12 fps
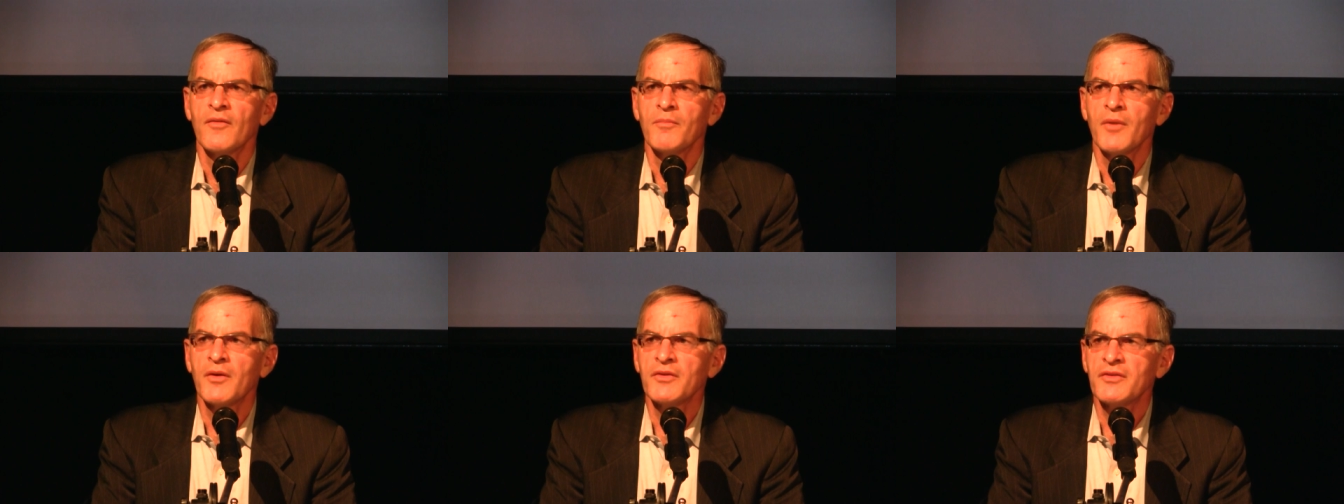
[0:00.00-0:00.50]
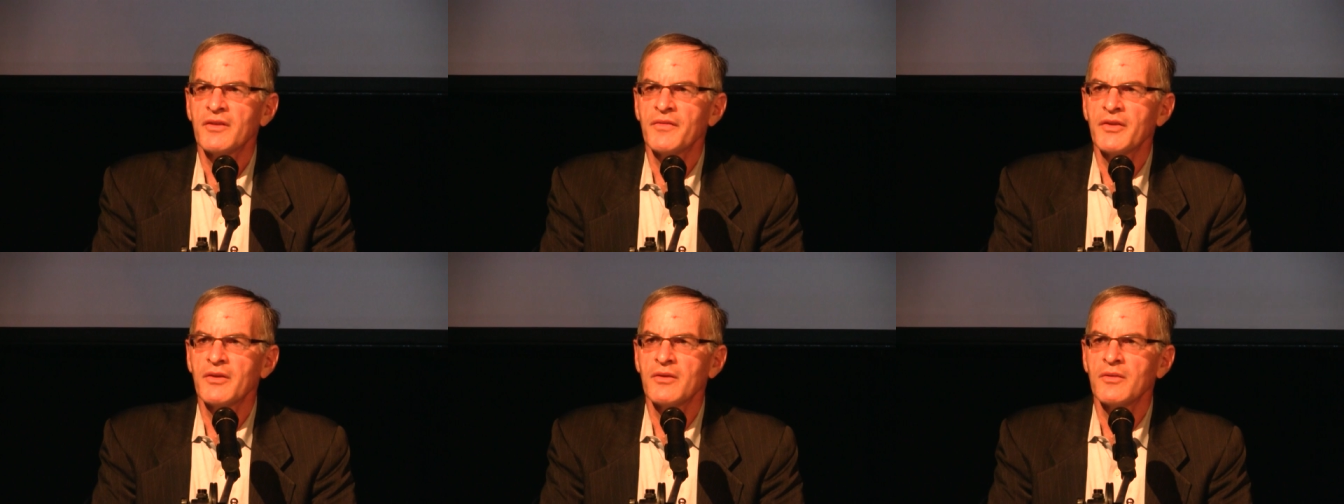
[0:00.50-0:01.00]
Most of
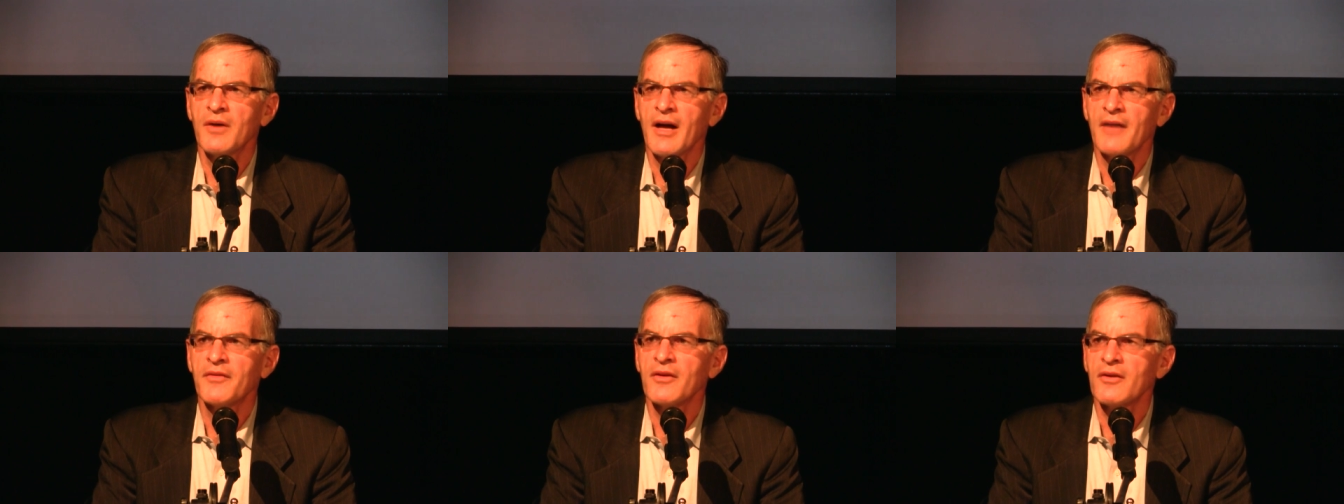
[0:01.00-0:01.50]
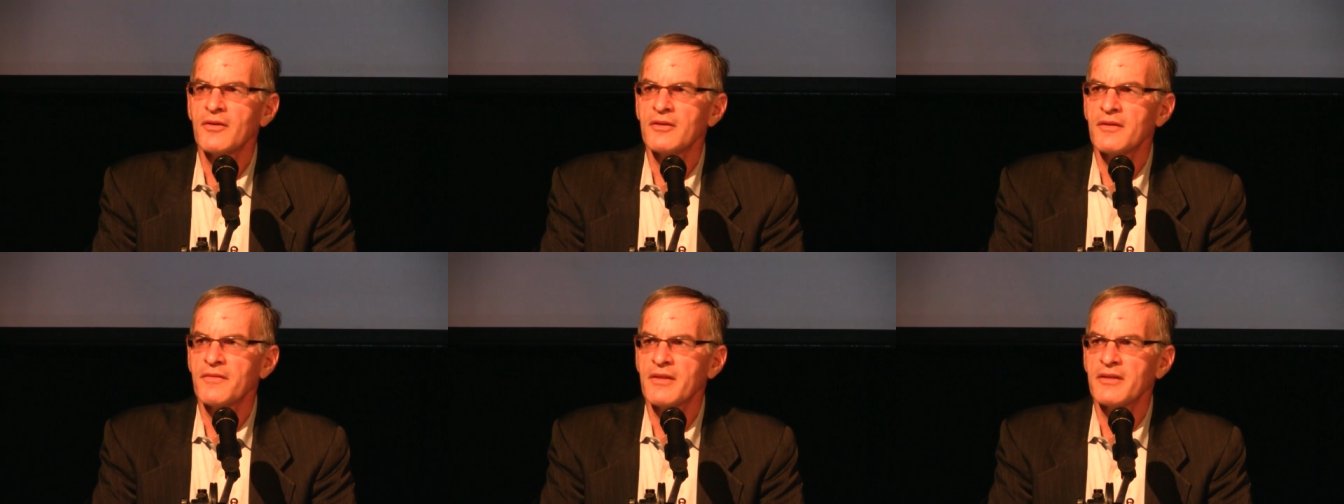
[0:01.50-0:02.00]
you have heard
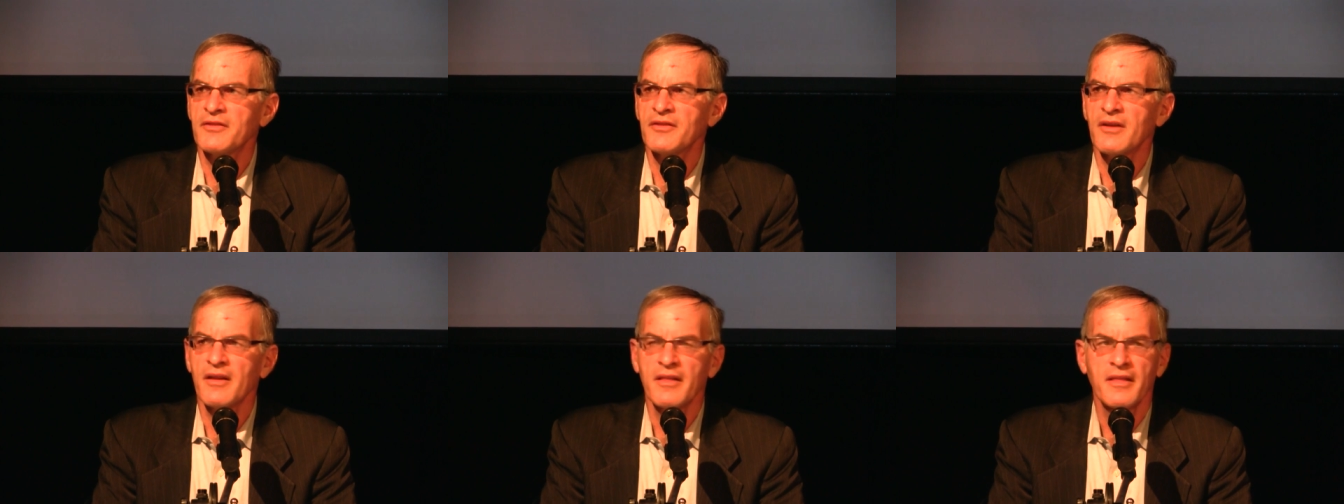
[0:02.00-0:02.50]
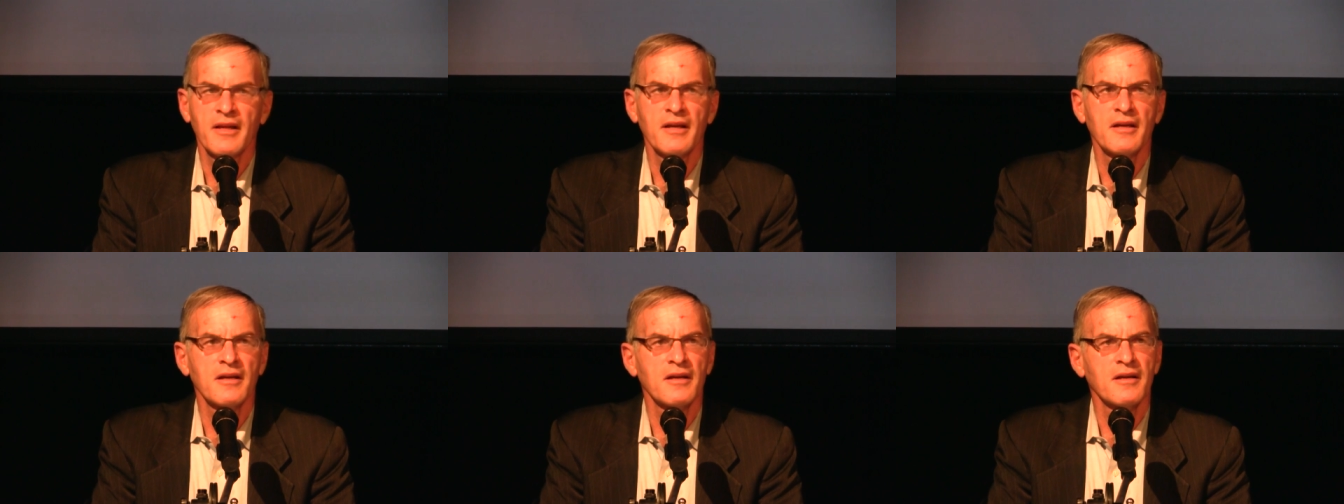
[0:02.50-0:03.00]
of this
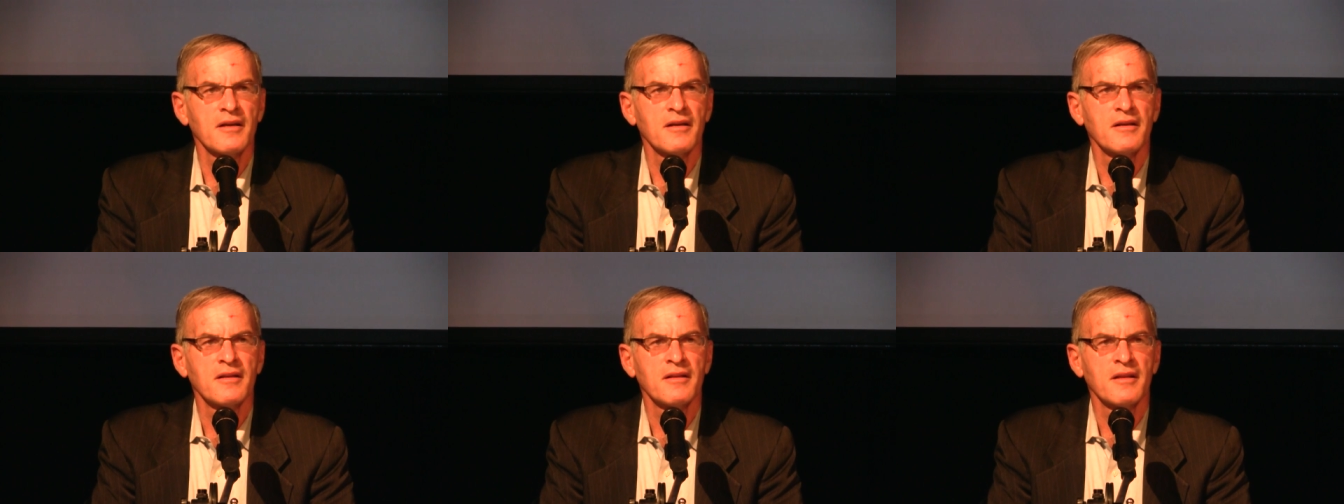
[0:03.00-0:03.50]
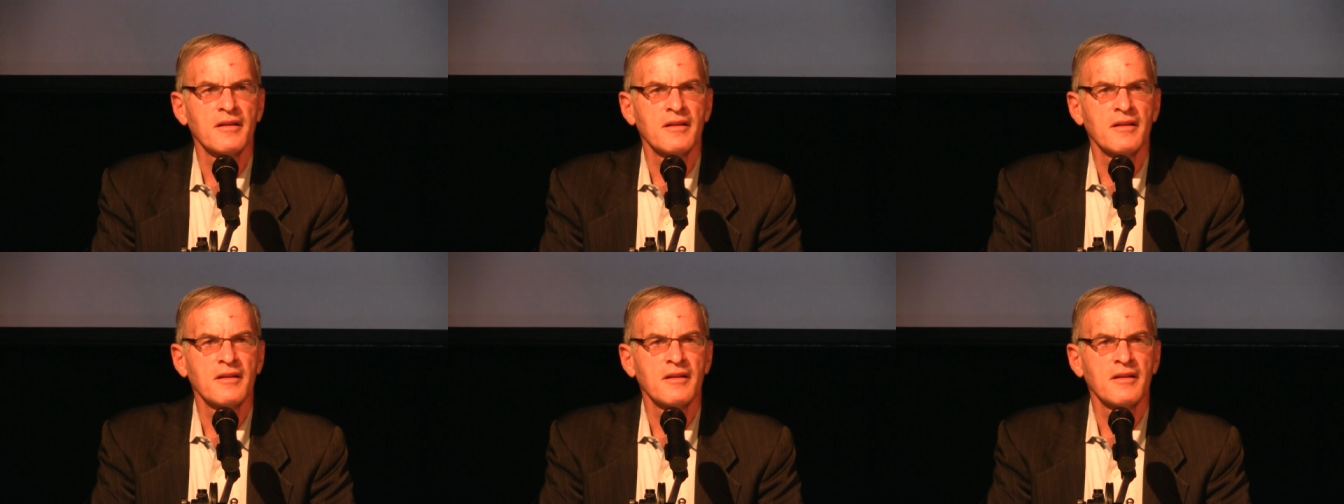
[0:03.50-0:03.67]
thing